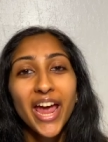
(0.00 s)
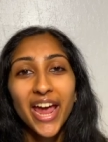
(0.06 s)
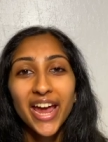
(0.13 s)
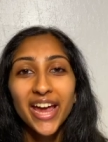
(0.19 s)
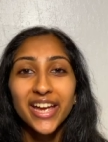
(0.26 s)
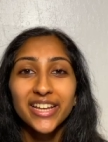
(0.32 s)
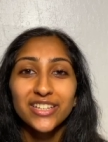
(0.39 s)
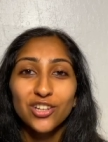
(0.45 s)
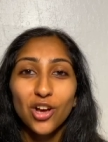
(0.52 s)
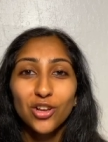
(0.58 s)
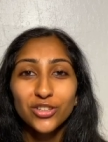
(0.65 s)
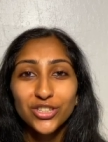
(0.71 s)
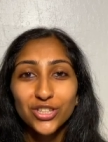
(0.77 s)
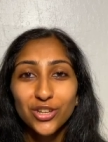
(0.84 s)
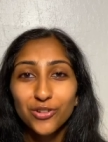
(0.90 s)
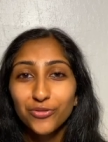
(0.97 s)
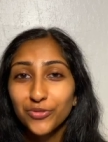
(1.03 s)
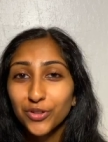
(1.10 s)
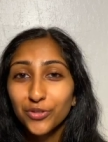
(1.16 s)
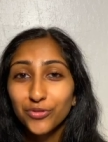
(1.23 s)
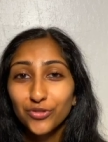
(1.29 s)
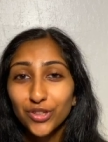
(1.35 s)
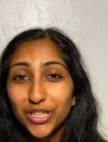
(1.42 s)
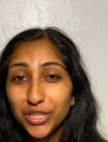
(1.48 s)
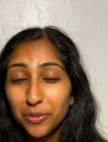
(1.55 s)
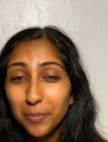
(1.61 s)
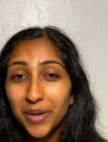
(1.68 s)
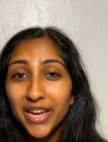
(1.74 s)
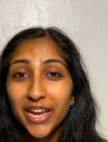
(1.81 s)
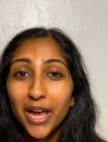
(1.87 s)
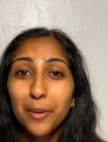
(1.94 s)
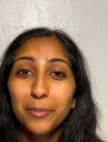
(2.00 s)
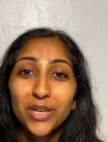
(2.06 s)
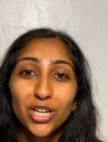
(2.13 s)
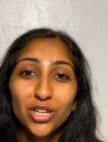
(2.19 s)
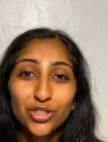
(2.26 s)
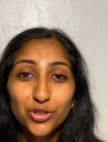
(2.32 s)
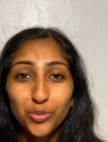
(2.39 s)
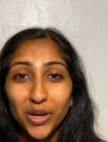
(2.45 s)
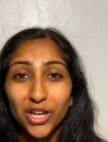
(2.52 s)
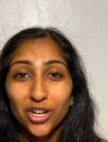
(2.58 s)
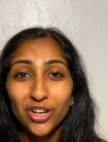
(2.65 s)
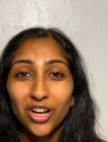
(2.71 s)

and also feel free to PM me on Twitter.